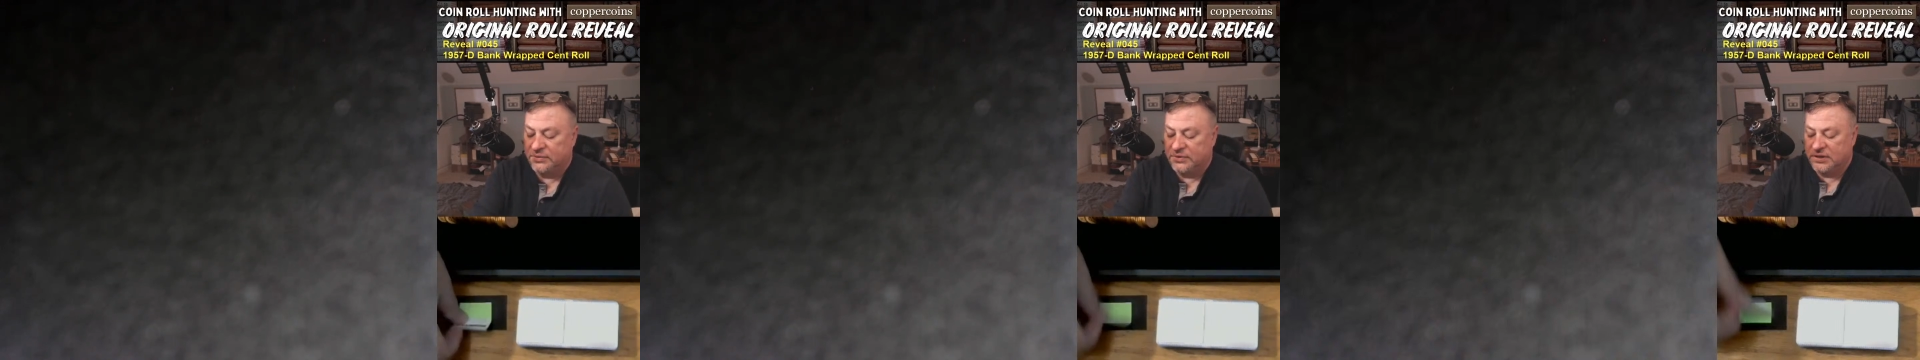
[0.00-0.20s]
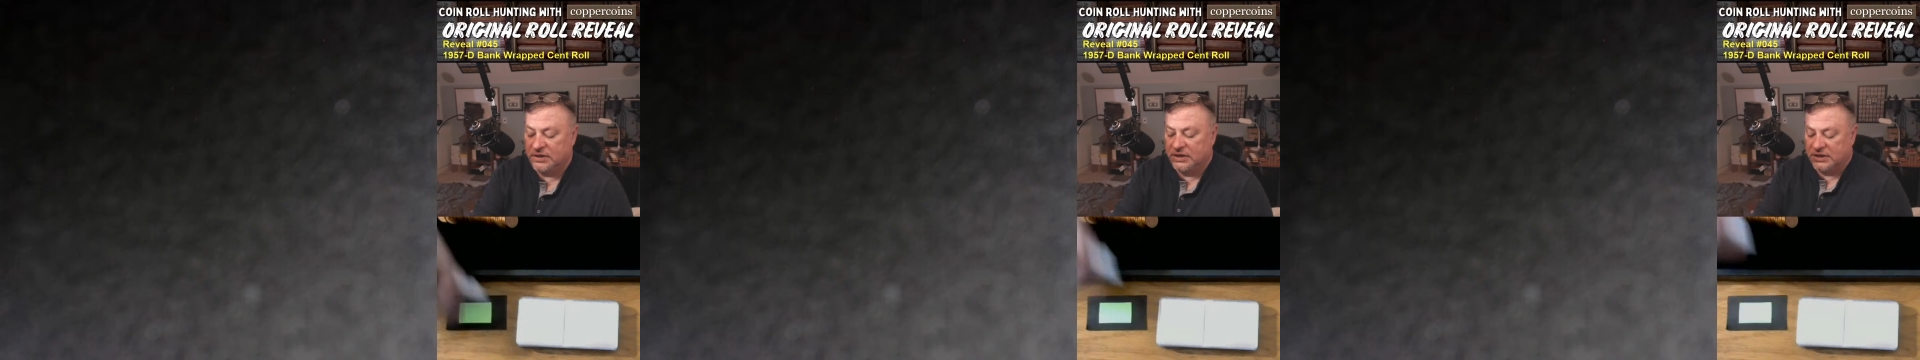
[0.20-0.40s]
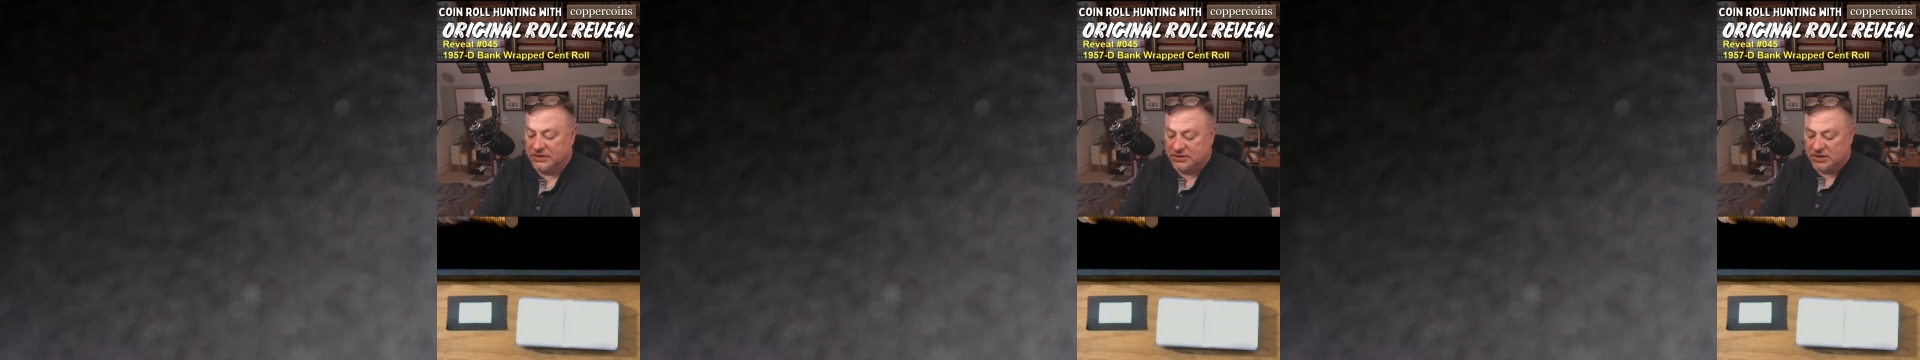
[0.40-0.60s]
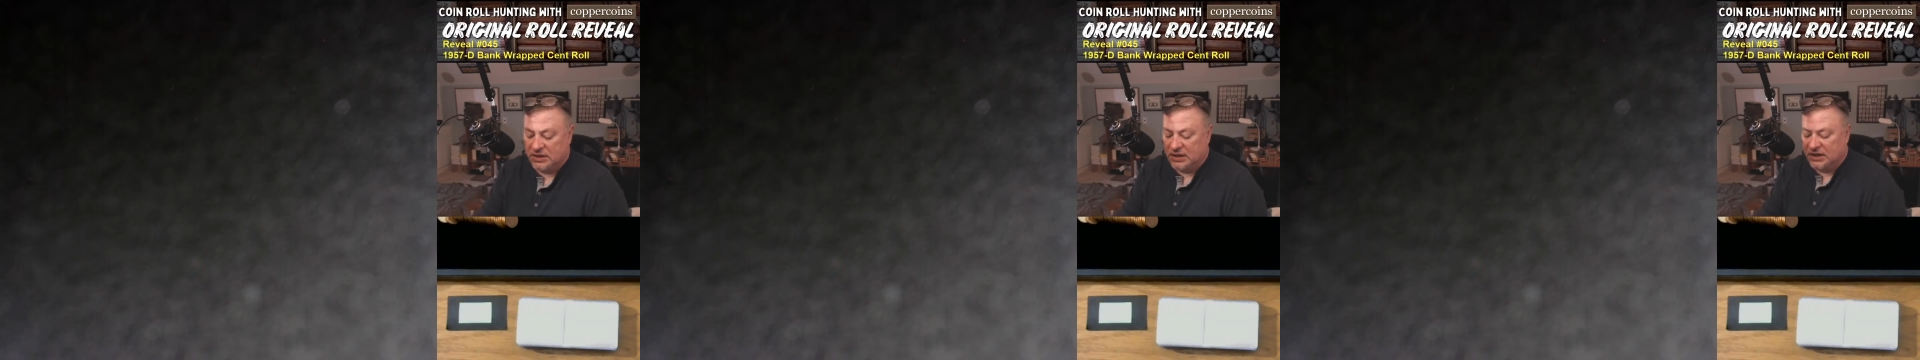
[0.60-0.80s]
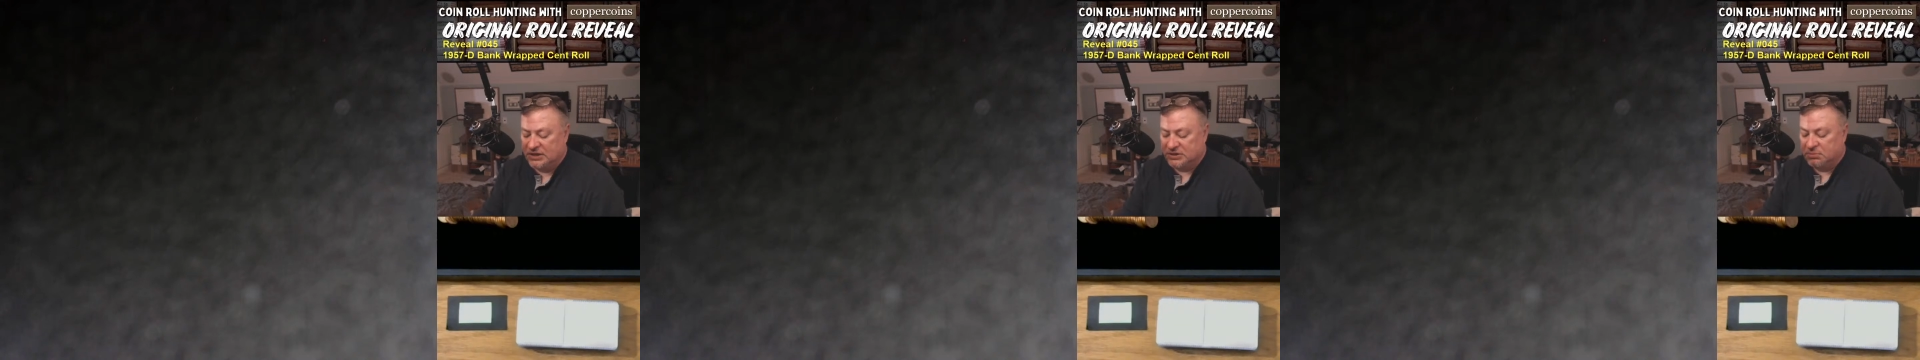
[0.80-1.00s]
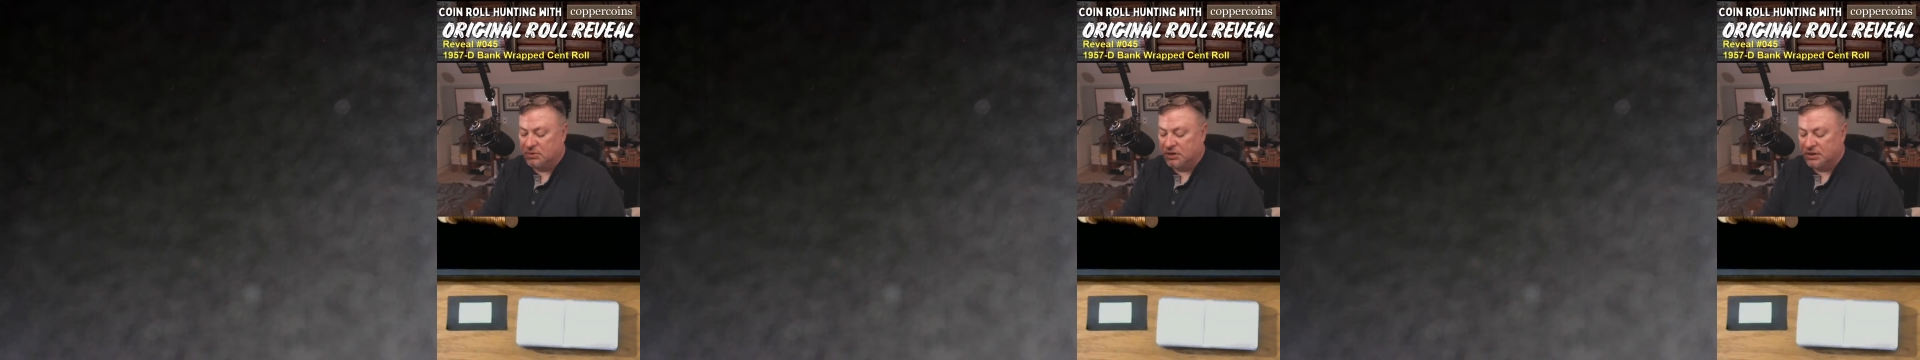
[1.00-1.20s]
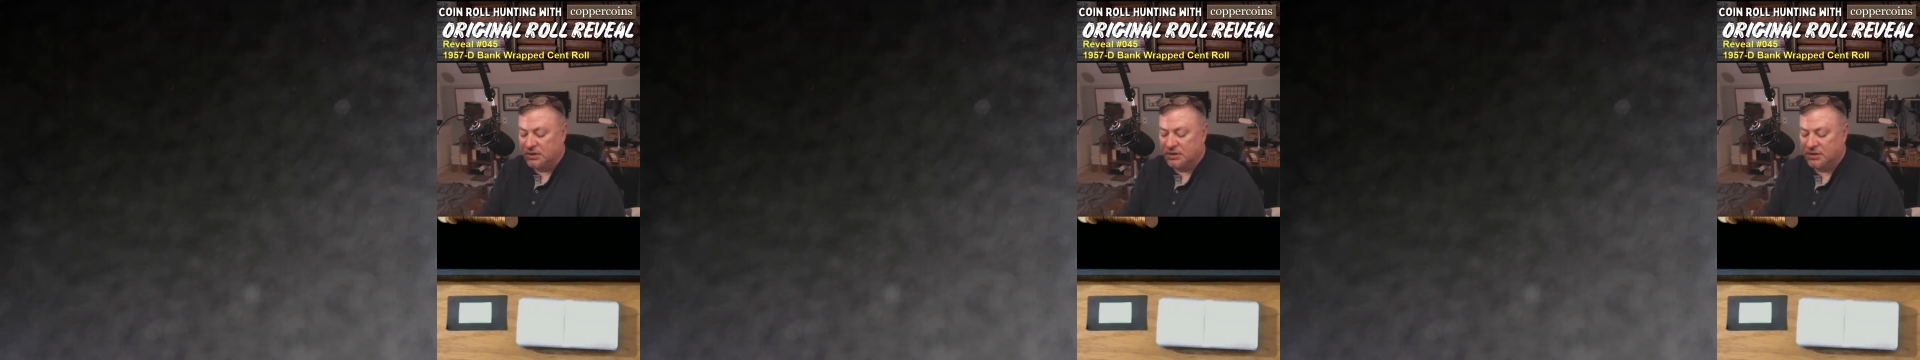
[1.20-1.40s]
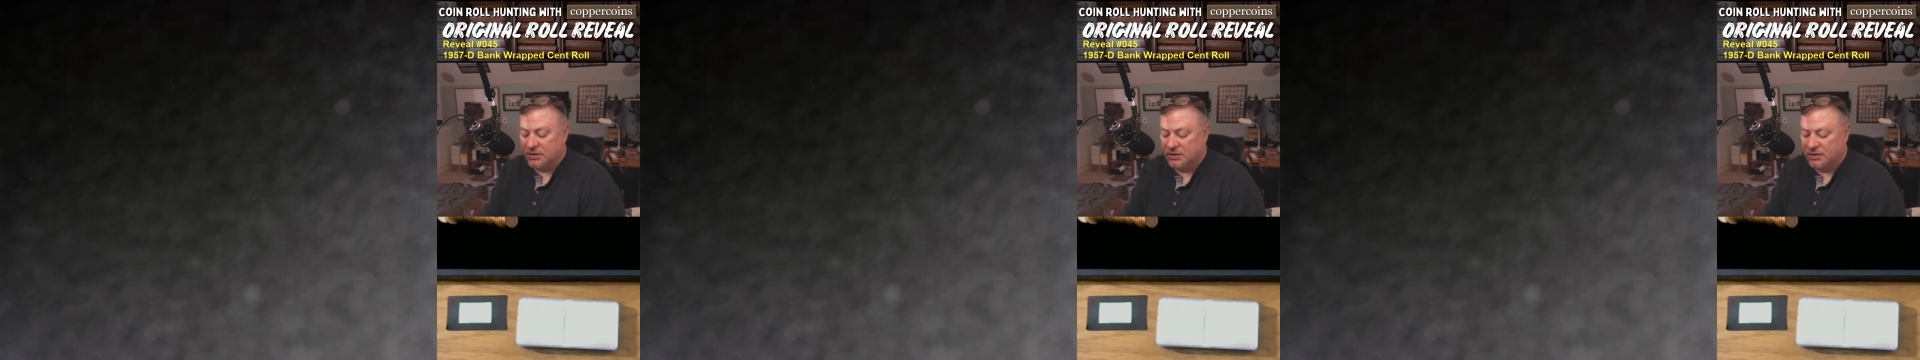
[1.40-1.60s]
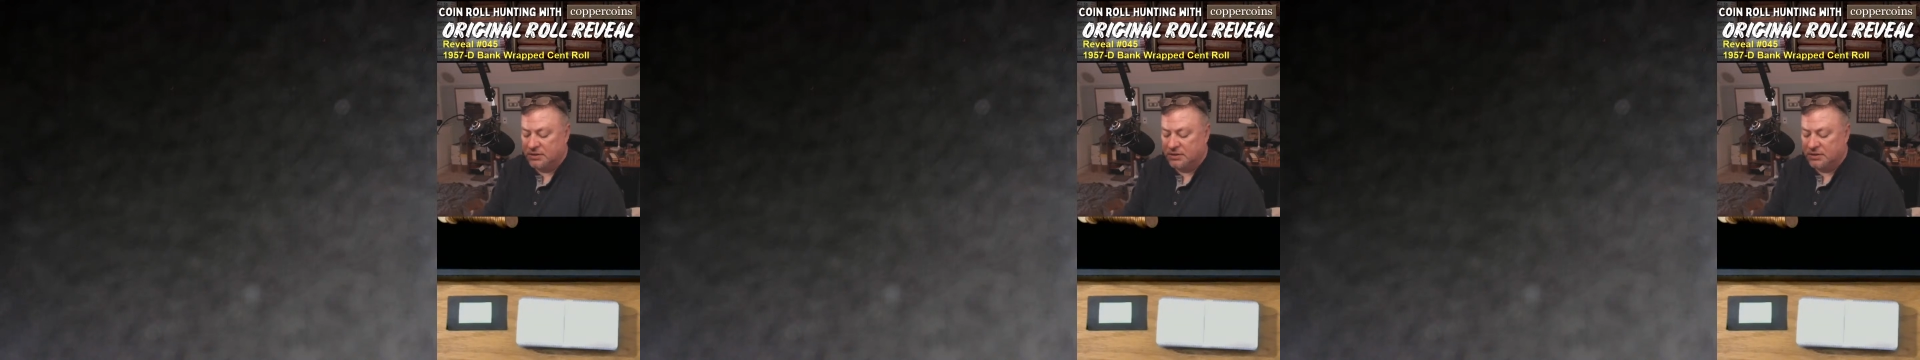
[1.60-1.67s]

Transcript: a nice clash mark.